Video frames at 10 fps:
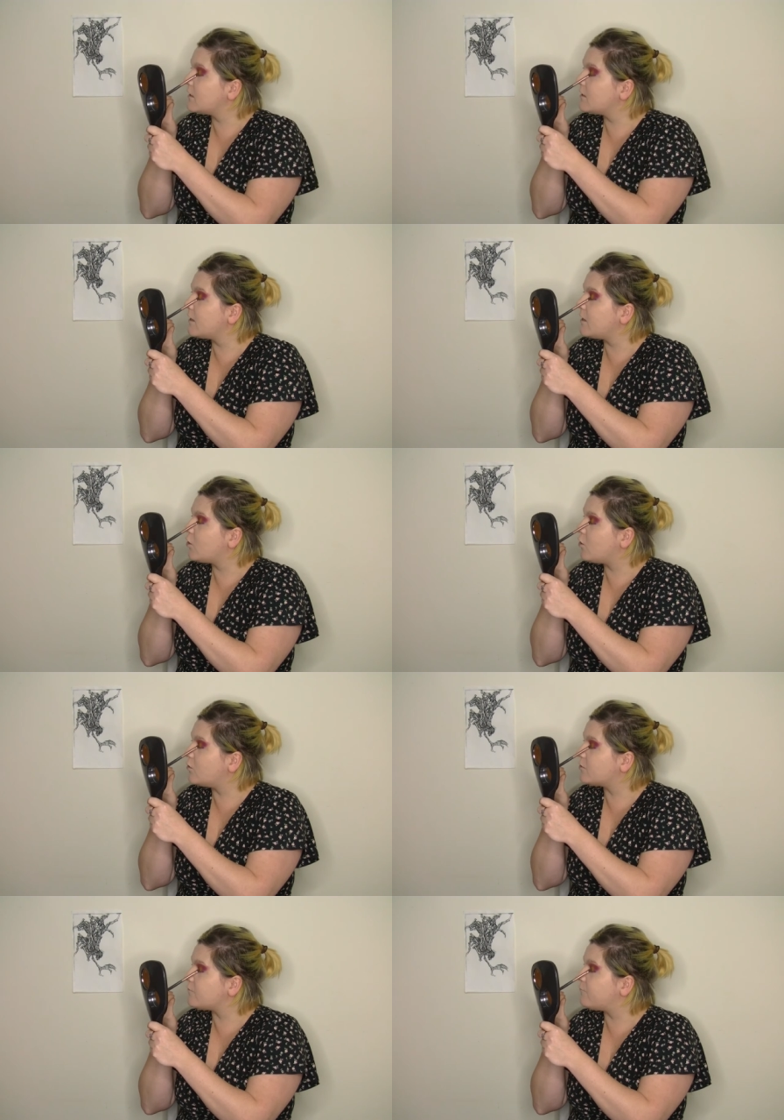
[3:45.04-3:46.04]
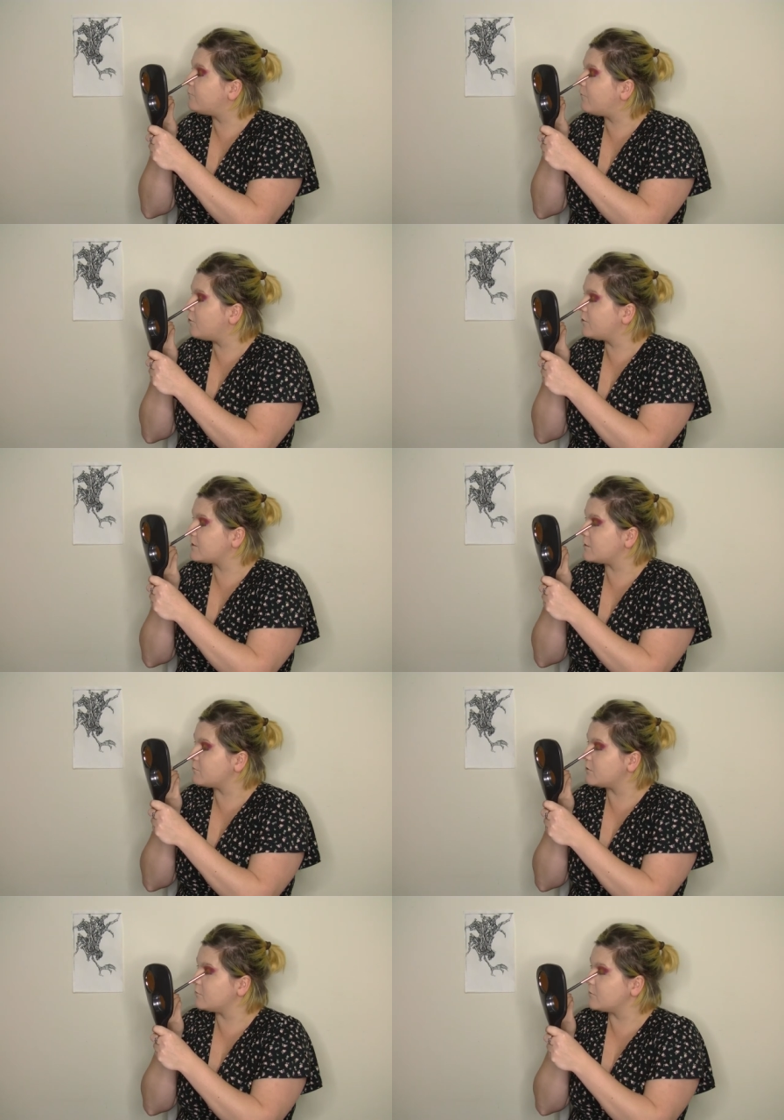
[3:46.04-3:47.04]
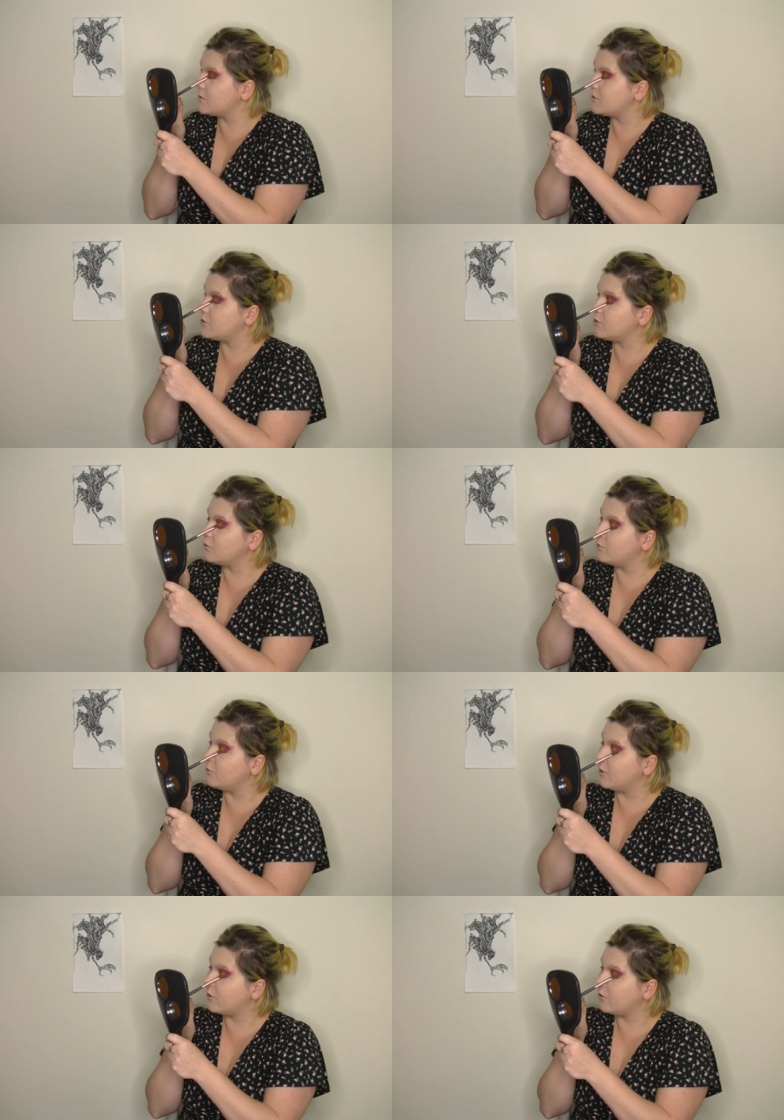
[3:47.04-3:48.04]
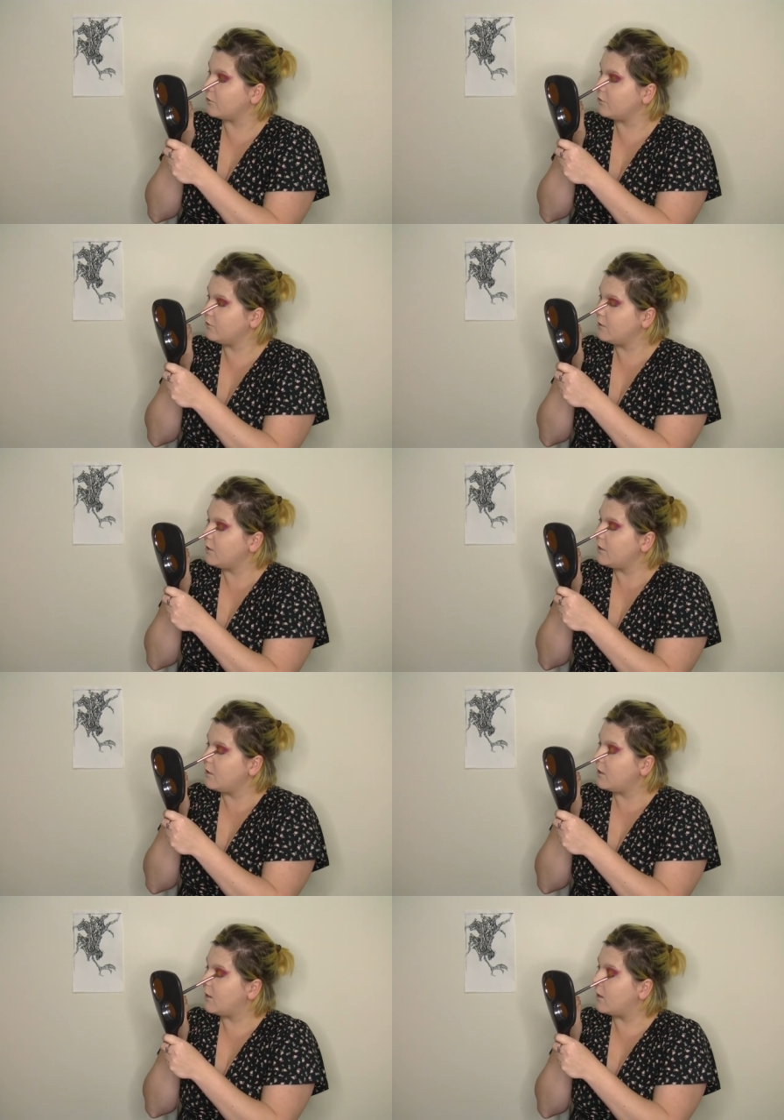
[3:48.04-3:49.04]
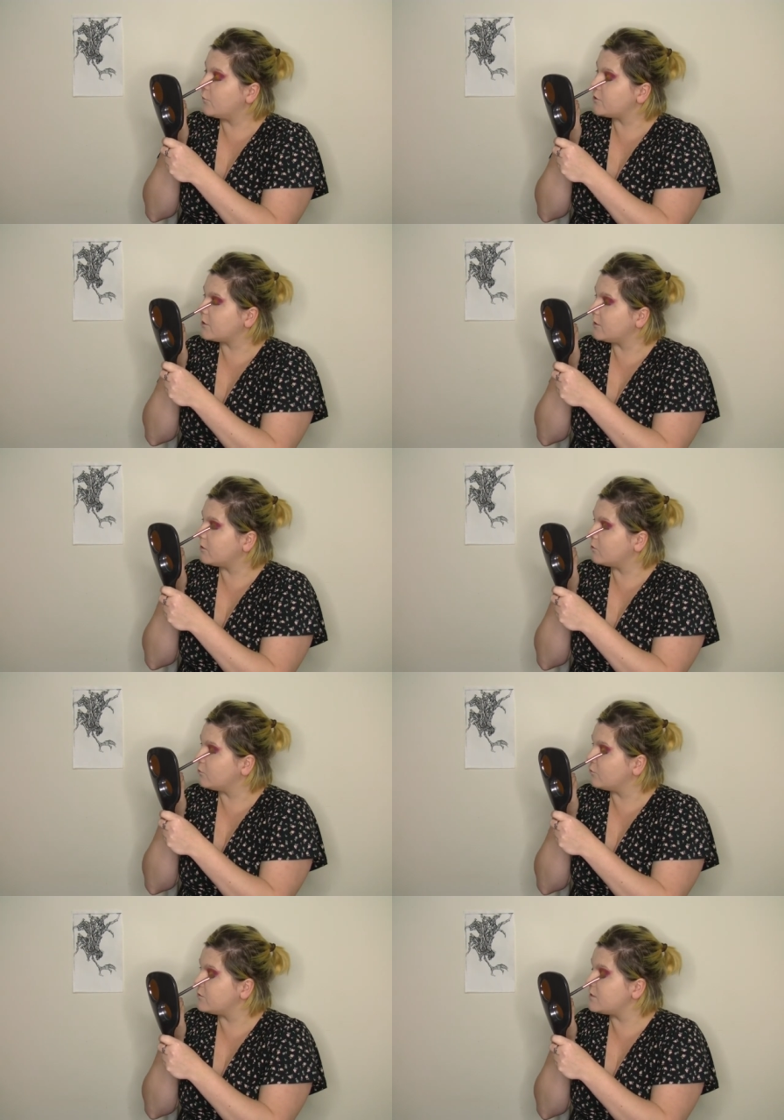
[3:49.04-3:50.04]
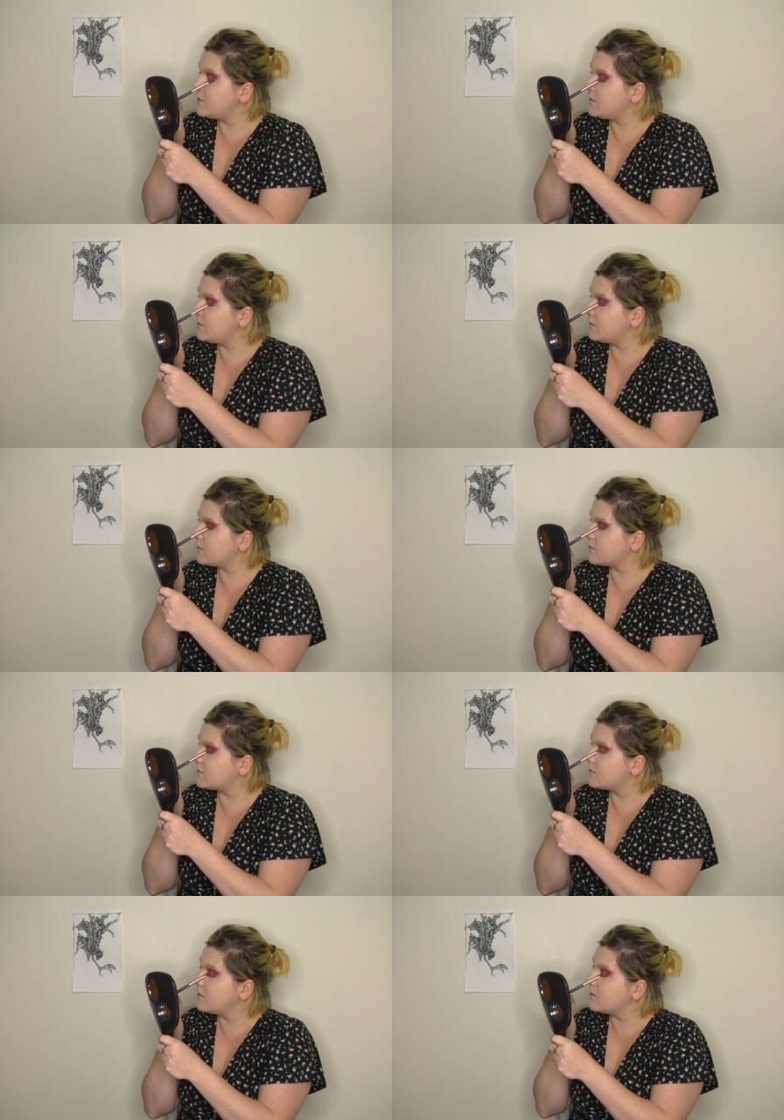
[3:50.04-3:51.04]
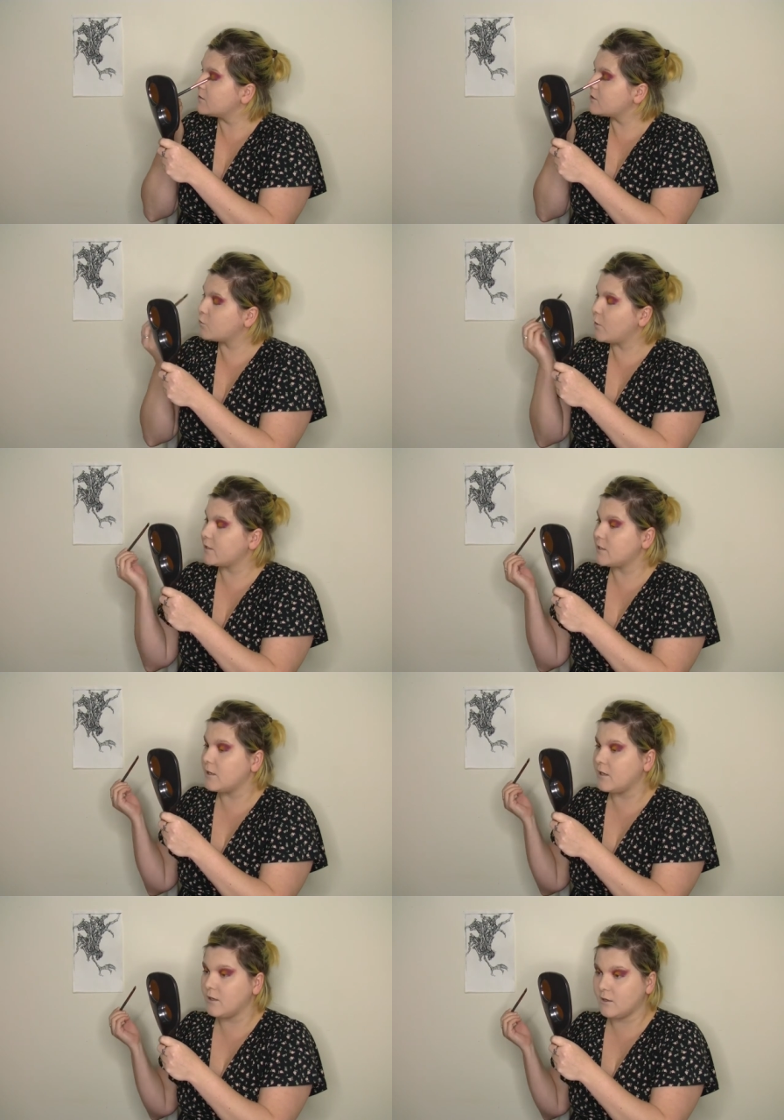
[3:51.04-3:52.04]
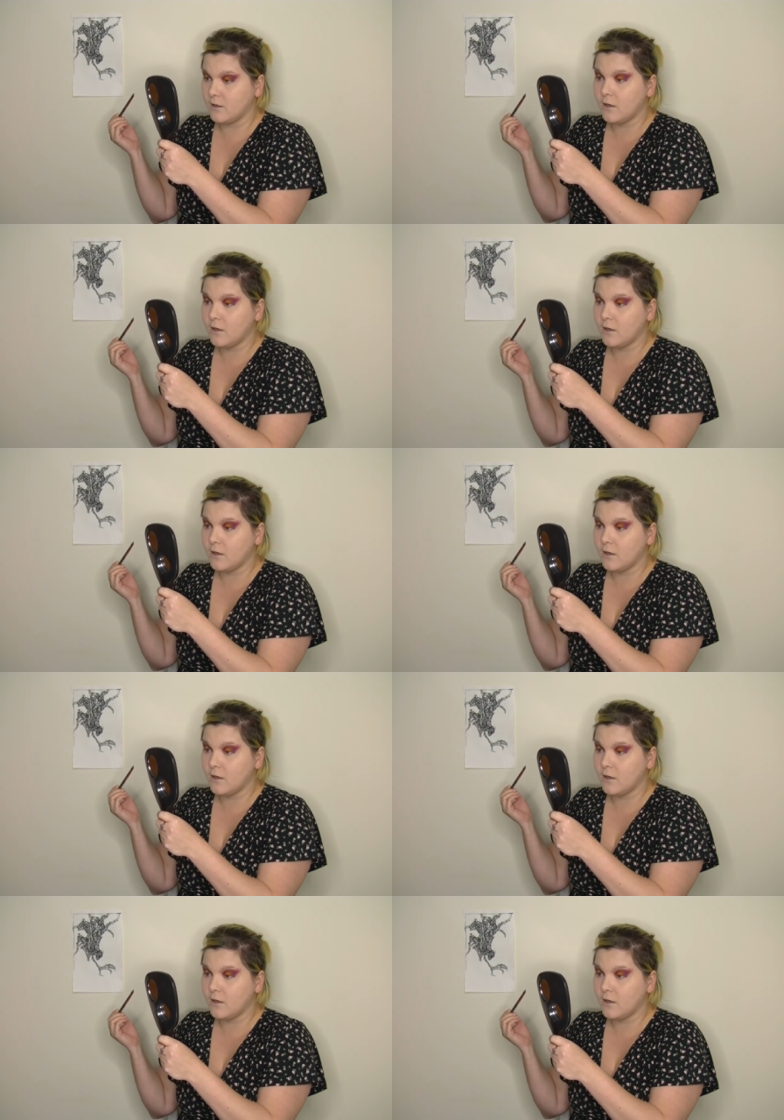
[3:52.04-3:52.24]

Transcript: can then cause further symptoms to occur, uh, which can include dizziness, sweating,